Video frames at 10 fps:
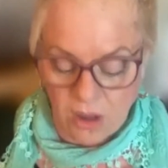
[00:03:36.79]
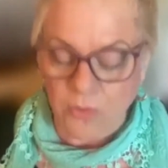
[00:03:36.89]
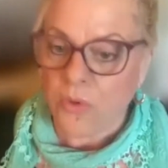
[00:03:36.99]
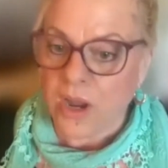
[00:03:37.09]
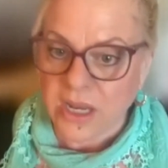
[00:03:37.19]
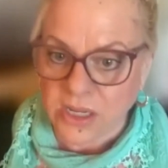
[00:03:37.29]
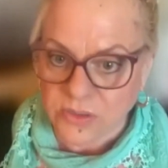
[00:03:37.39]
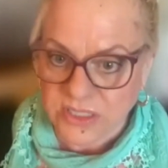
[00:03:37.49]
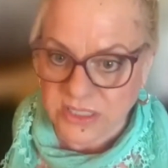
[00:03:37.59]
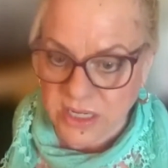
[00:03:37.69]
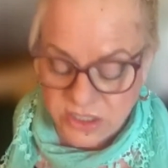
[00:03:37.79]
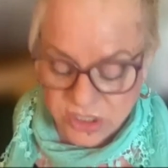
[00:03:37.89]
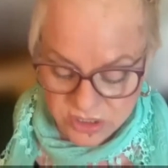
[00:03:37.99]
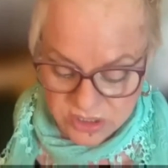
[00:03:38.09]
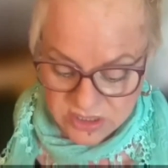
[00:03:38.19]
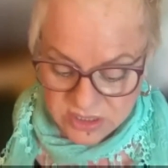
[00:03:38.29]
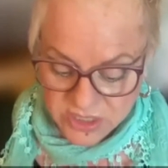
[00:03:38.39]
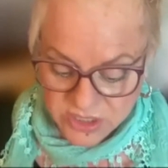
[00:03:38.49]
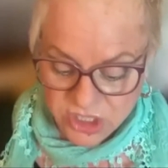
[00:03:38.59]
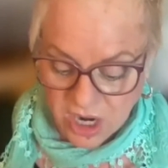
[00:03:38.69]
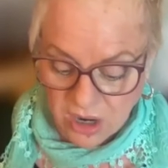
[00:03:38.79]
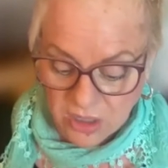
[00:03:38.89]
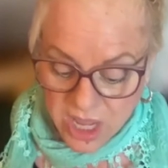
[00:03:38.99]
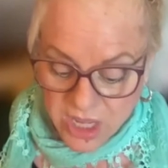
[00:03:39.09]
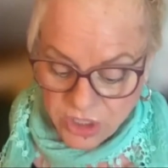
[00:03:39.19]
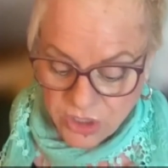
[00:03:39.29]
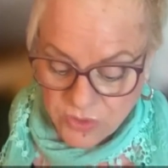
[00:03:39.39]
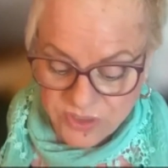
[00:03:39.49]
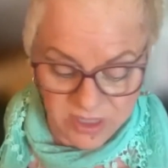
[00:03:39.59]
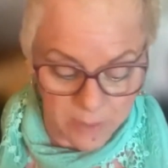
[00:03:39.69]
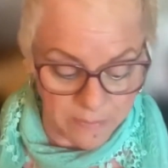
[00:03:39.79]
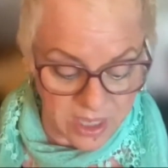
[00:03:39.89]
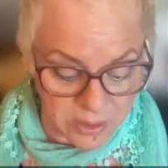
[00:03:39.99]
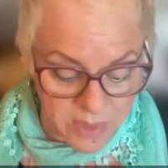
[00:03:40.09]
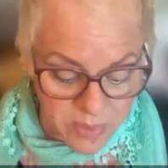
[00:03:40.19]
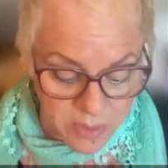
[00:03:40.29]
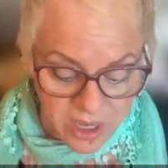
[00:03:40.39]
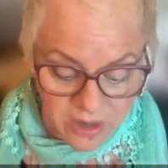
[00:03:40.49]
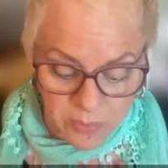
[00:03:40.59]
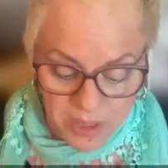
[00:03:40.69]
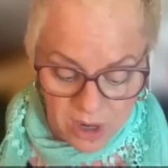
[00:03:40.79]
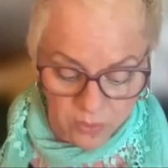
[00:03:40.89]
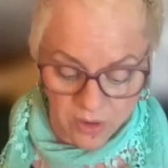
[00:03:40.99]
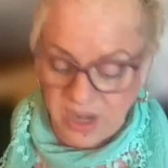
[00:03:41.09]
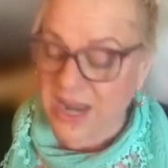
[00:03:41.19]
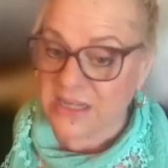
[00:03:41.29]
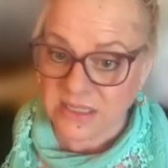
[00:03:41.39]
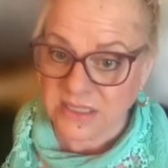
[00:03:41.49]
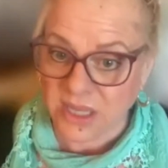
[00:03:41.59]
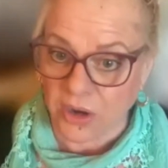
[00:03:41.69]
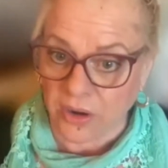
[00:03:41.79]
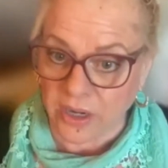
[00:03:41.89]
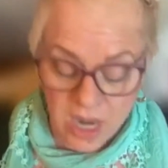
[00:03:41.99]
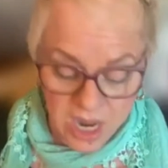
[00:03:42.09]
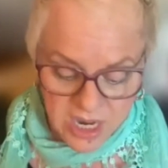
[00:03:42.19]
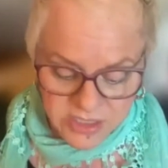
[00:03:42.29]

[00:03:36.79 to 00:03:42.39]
all radio stations shall use the minimum amount of power necessary